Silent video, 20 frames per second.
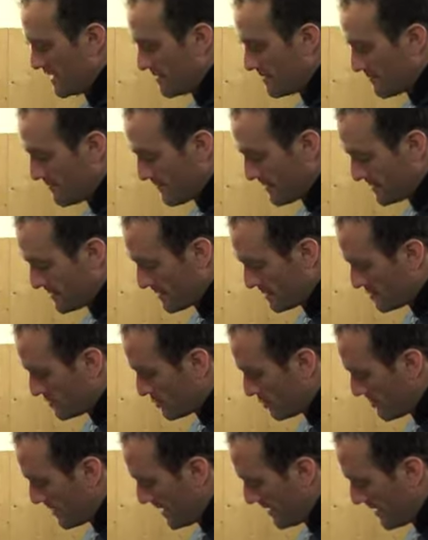the first thing to talk
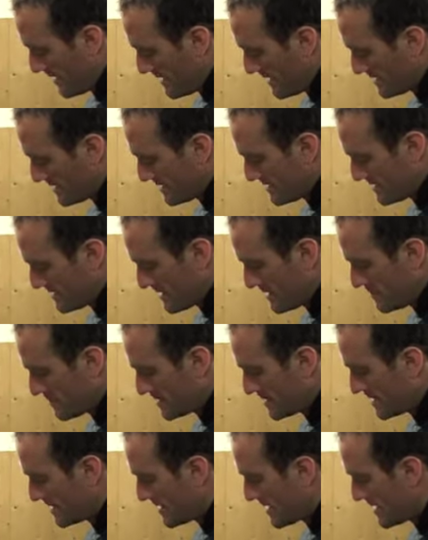about is the seams
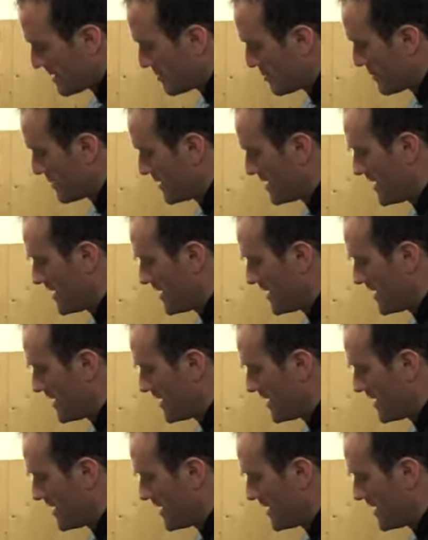and the neoprene.